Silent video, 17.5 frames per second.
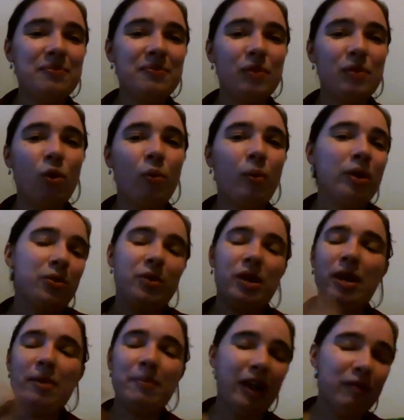or whether
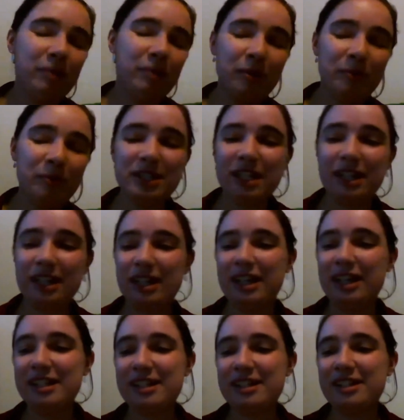it may have been a particular
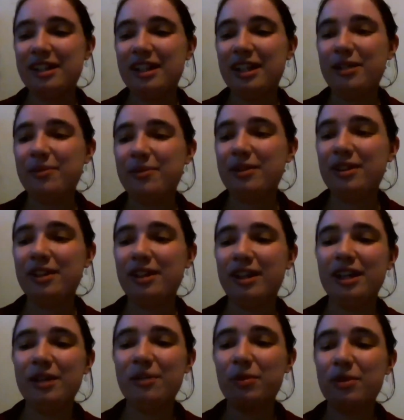incident that
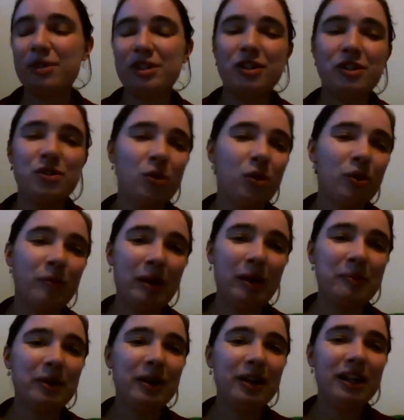he wanted to talk
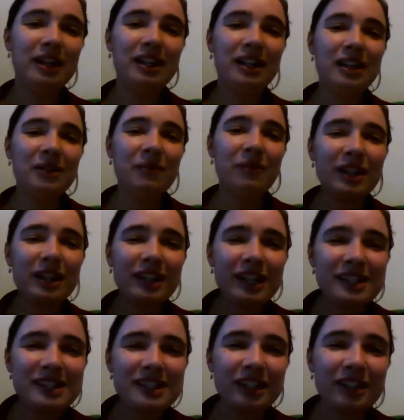about, but whether
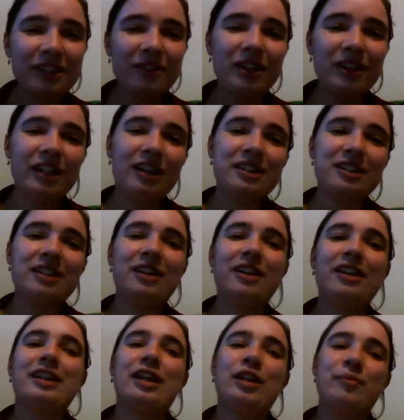there's something really
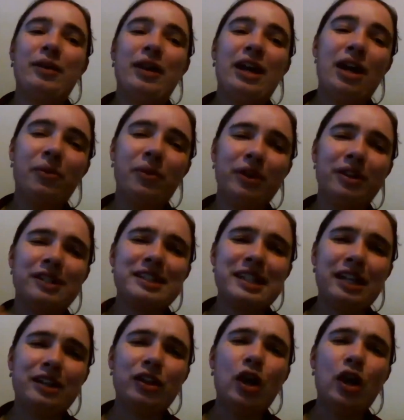underlying that about how we
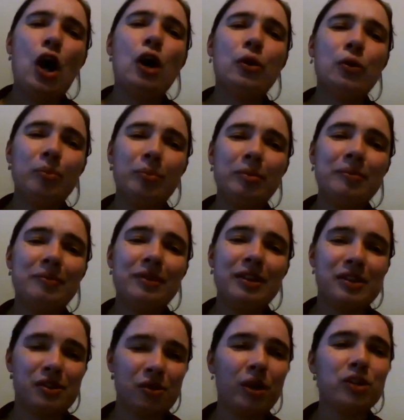understand the home
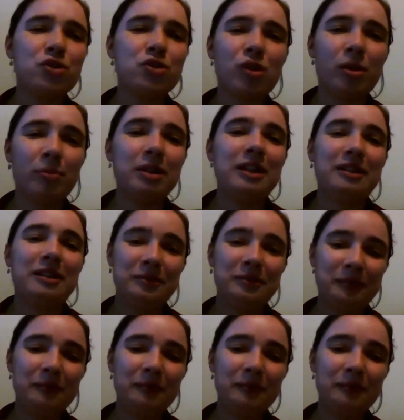that's quite troubling.